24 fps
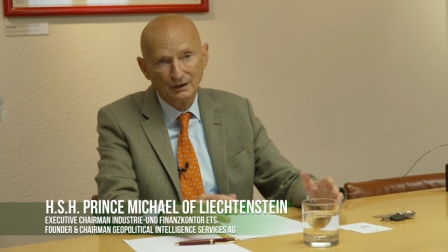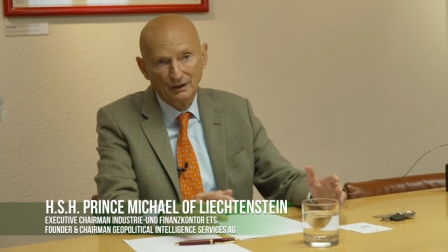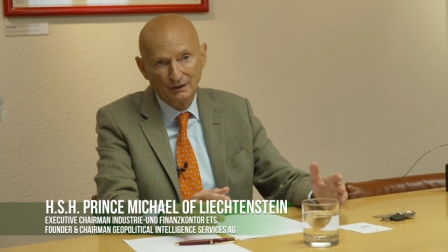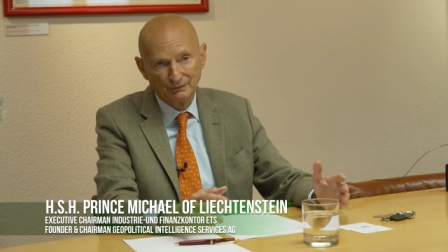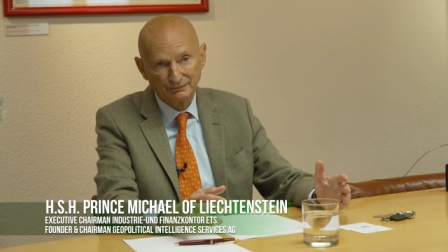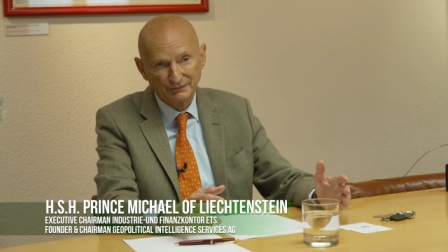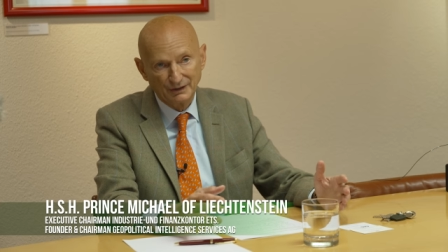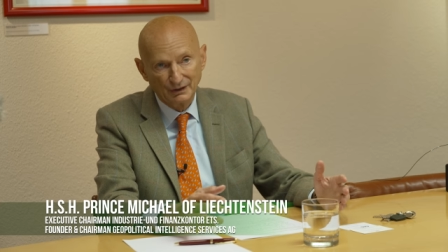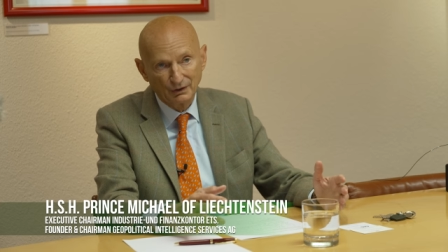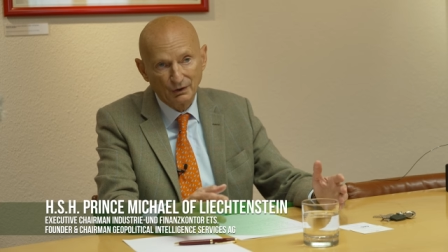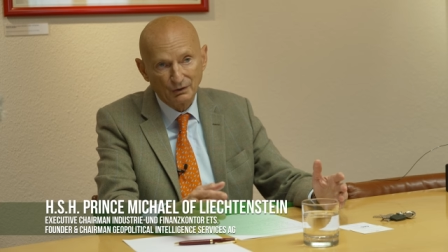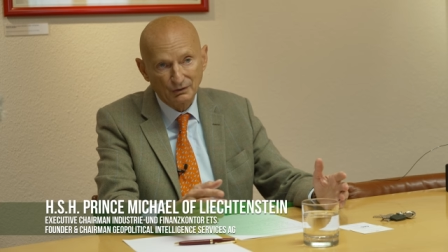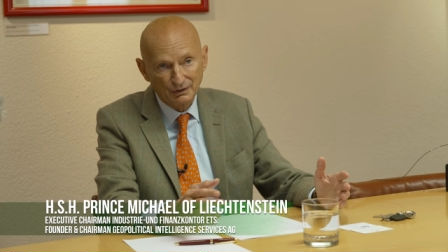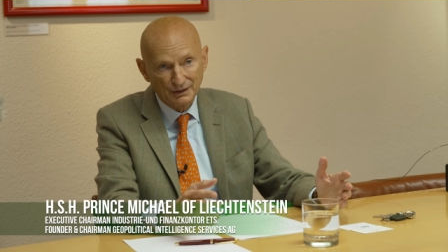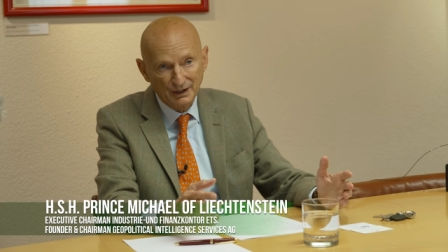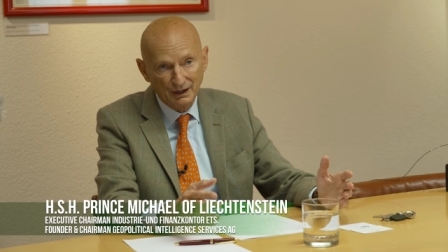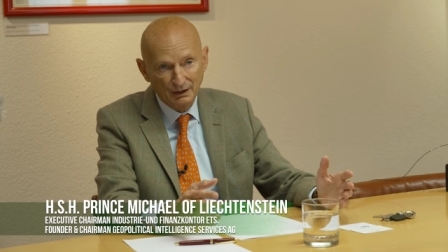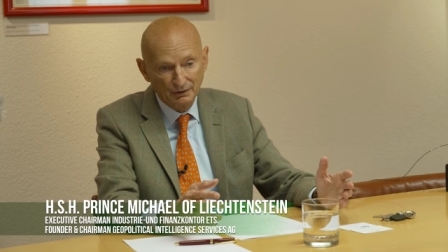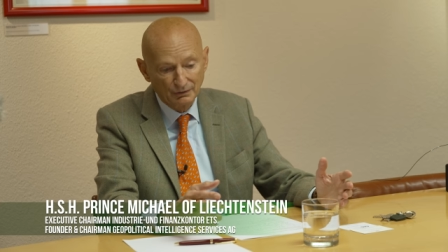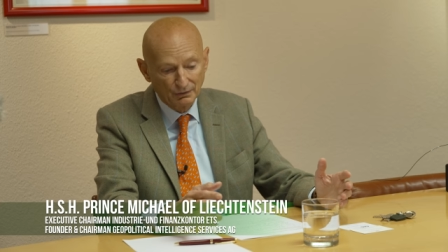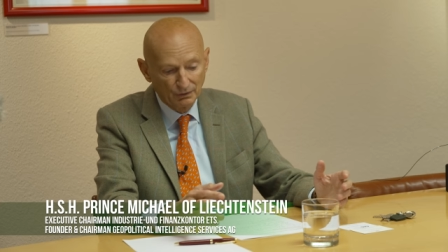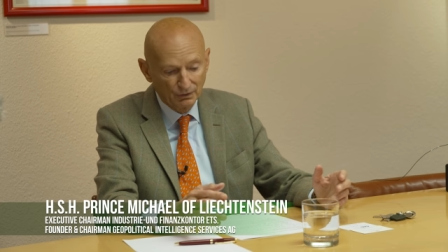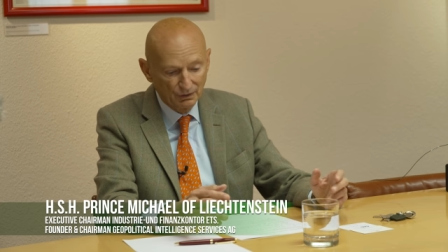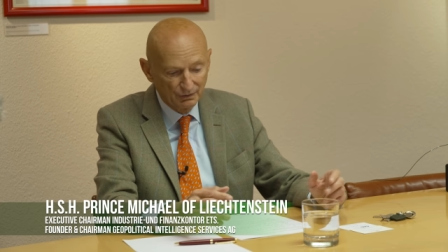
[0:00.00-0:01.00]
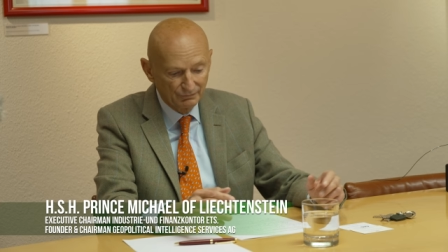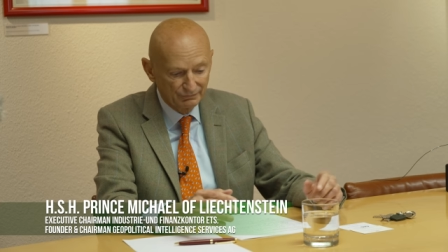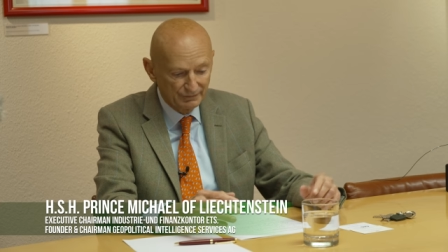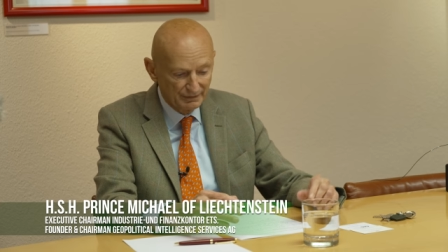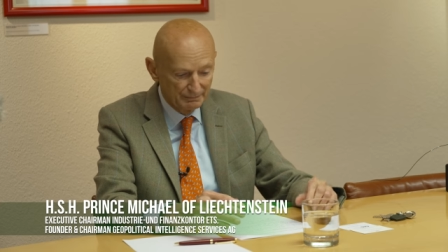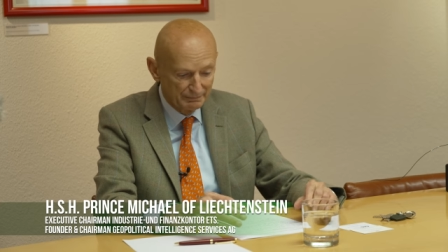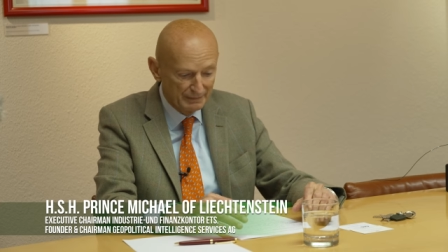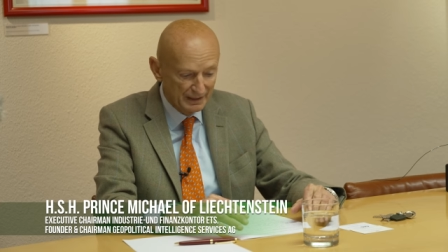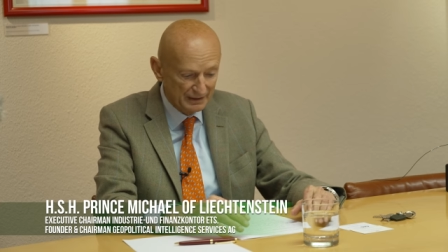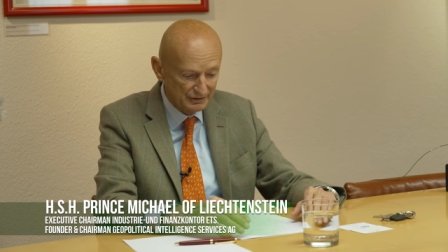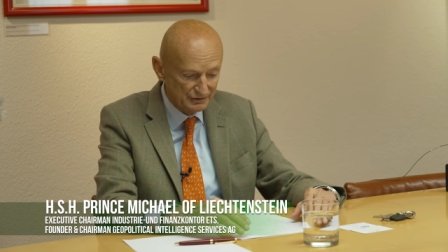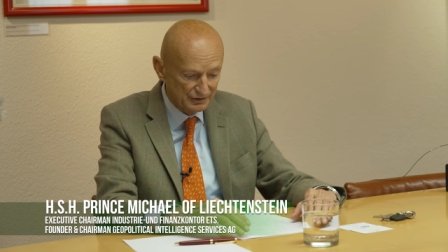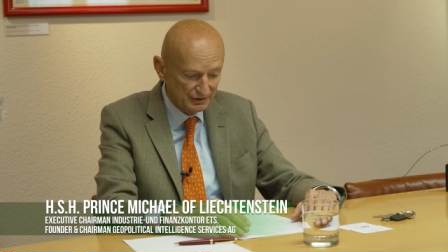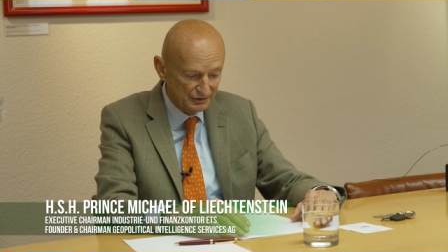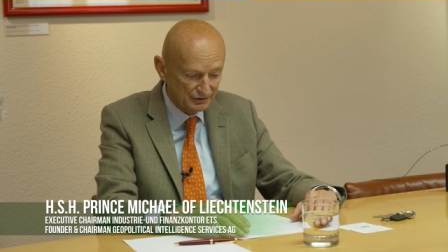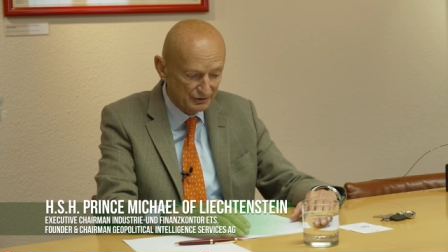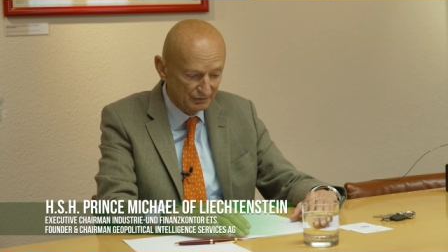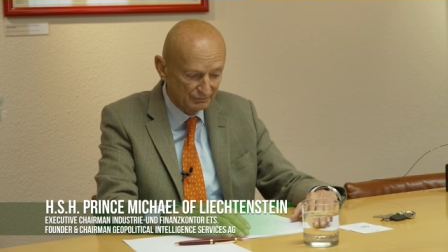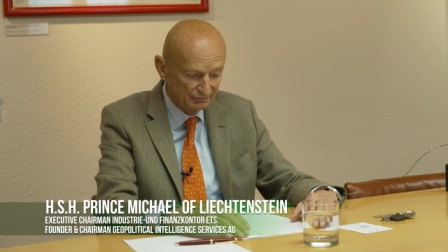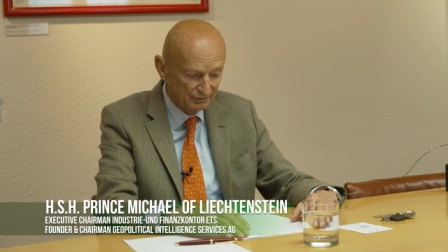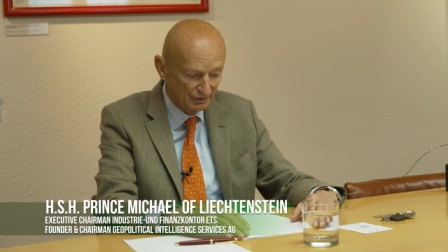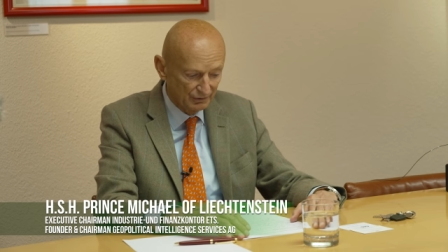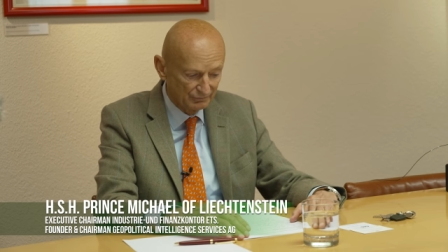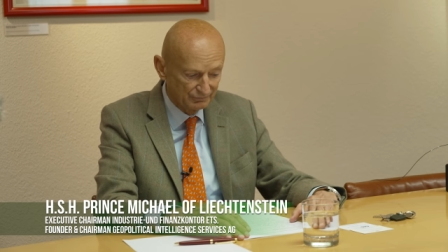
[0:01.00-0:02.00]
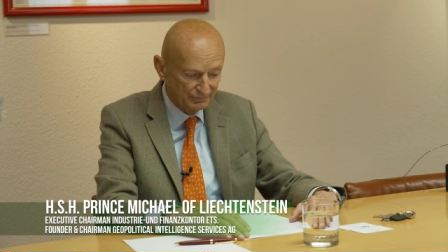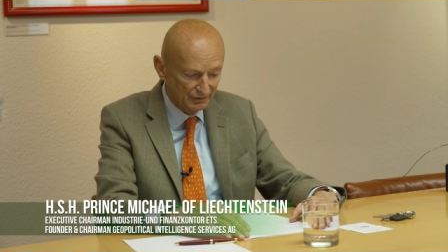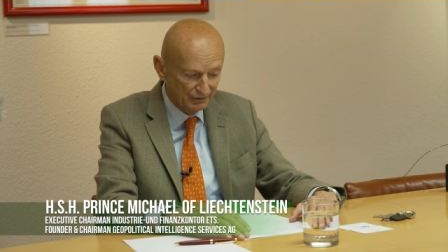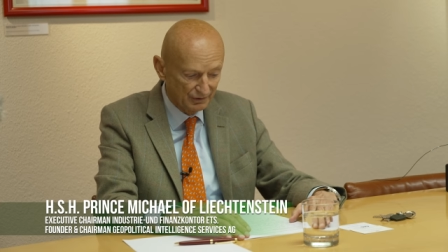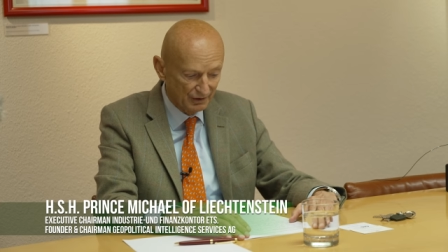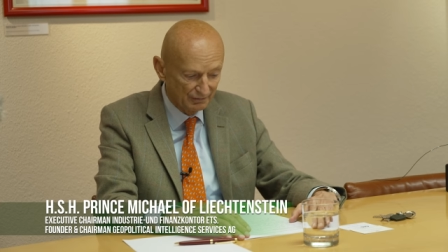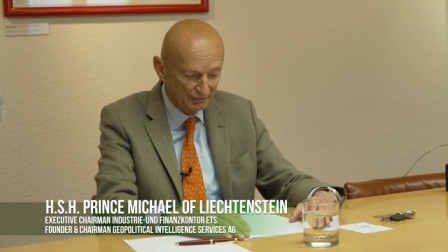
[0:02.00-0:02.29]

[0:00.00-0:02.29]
of the lockdown or of the measures of, of the